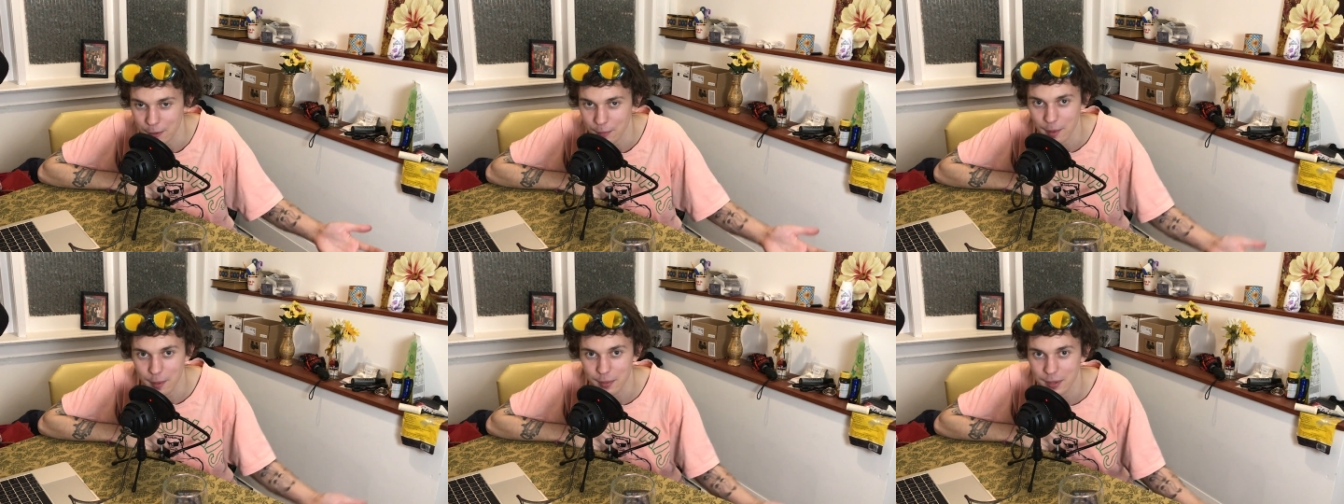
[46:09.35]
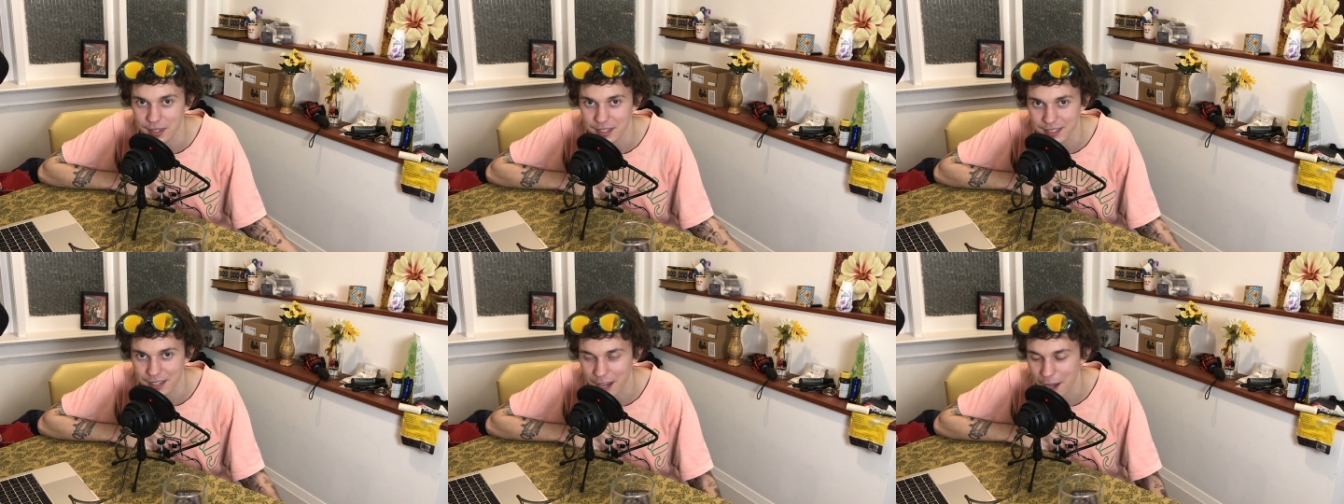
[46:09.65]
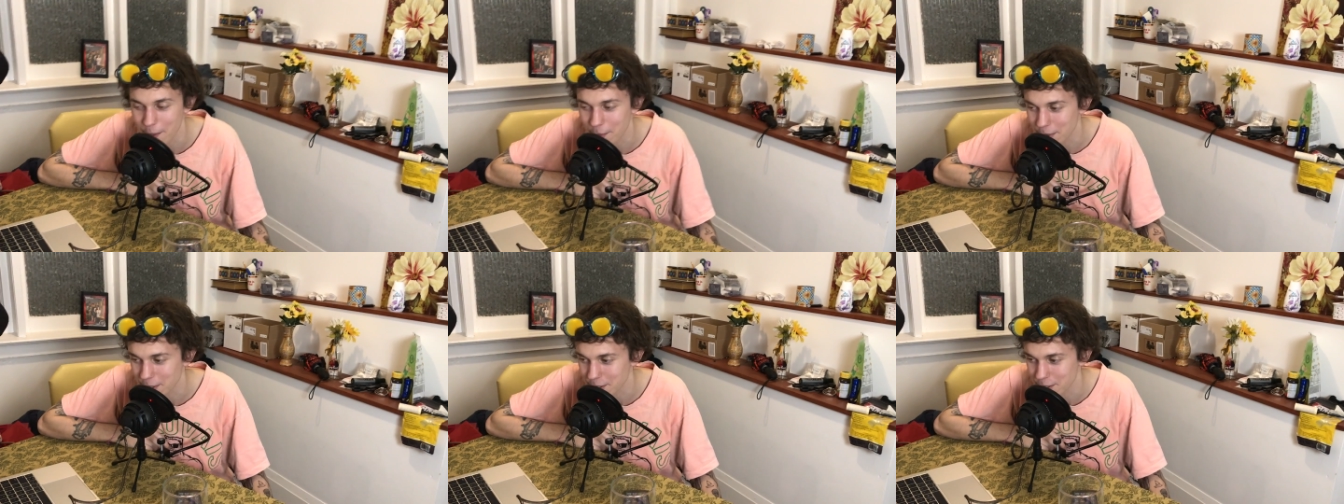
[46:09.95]
maybe he's
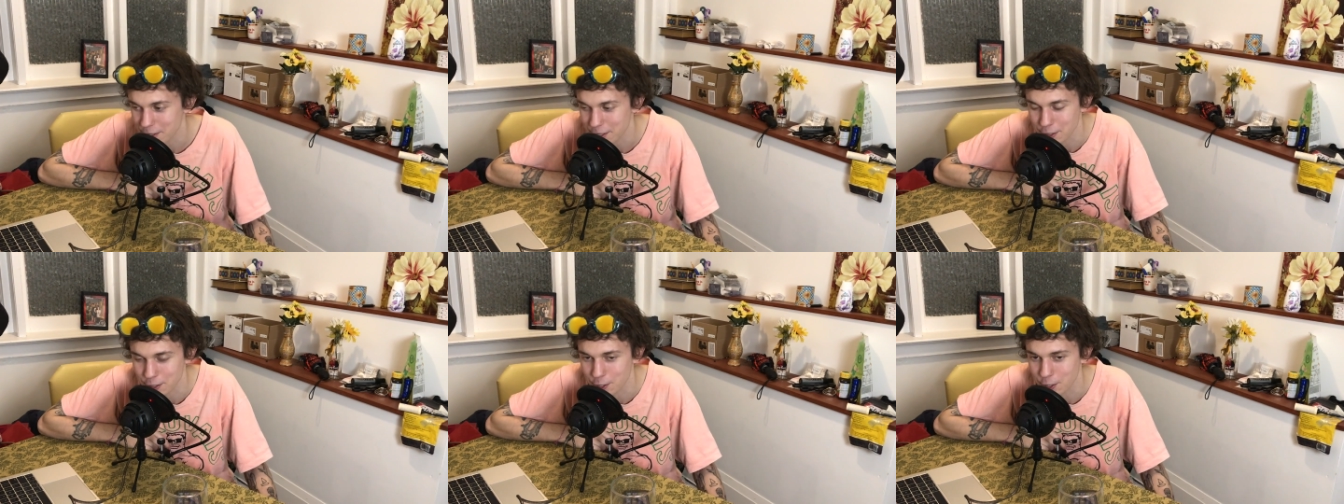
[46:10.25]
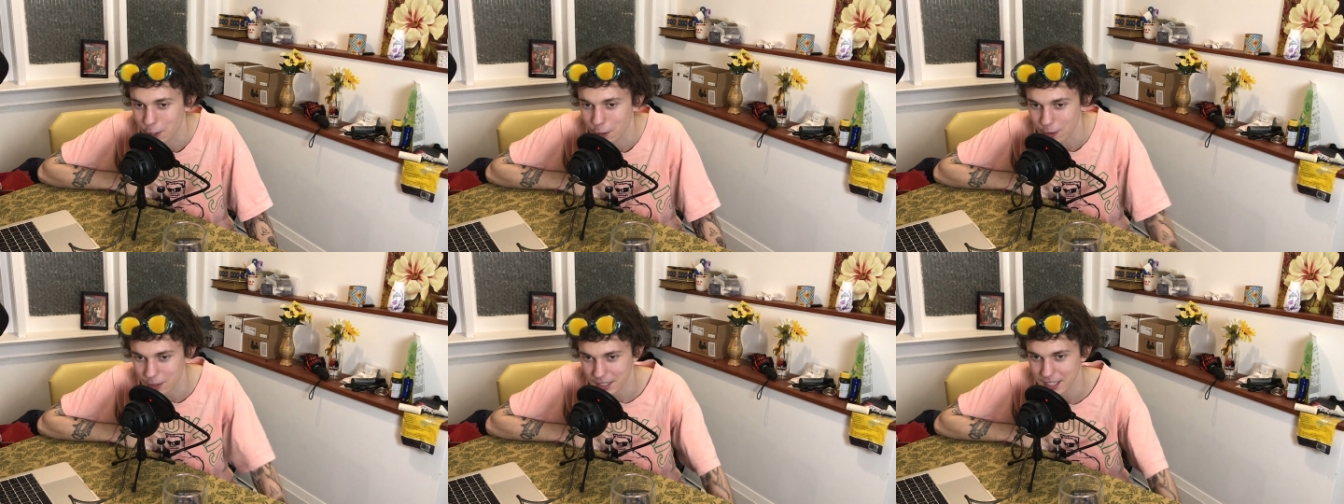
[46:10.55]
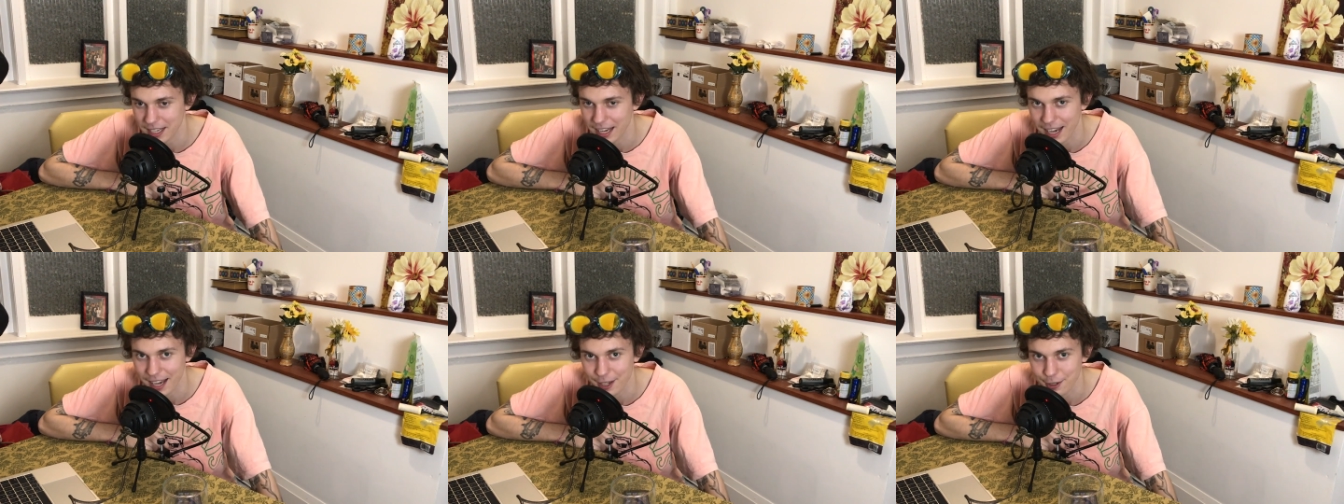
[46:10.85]
not, but he's just a jokes
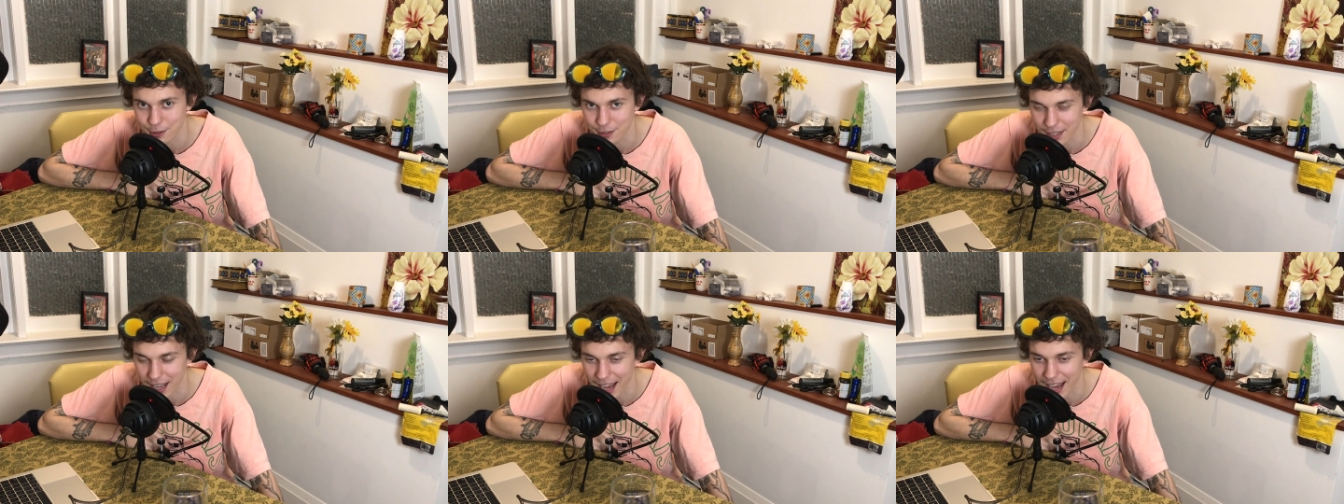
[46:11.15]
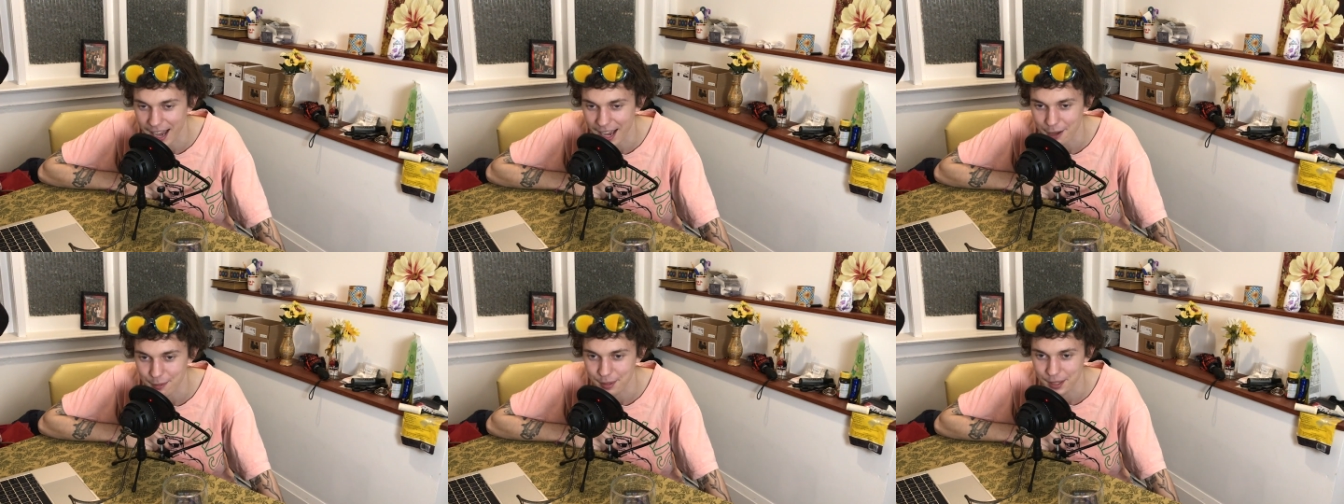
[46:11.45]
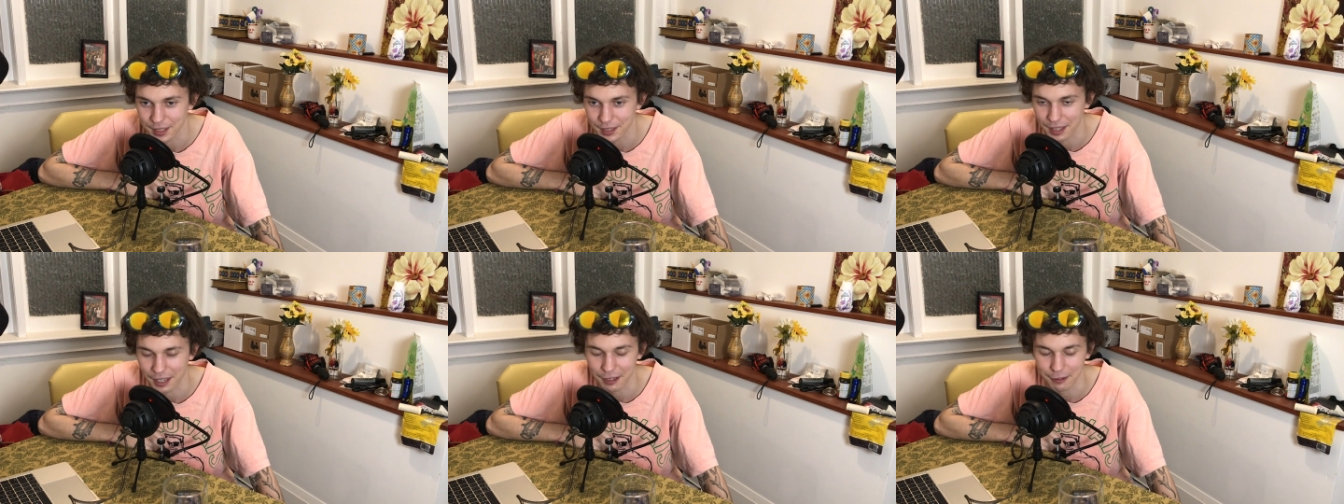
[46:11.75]
guy who's high
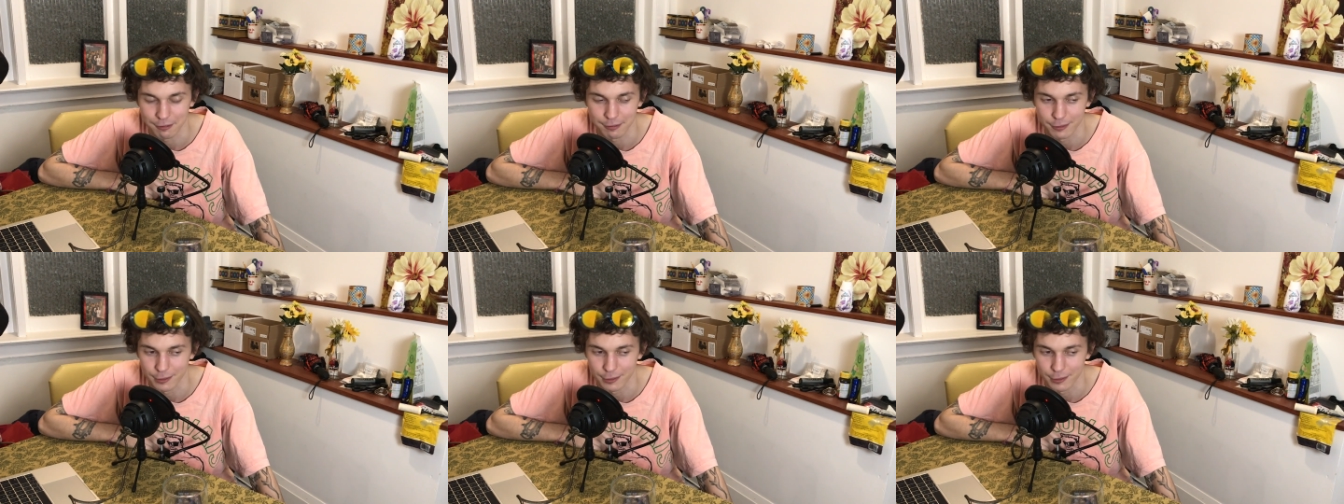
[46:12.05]
being like,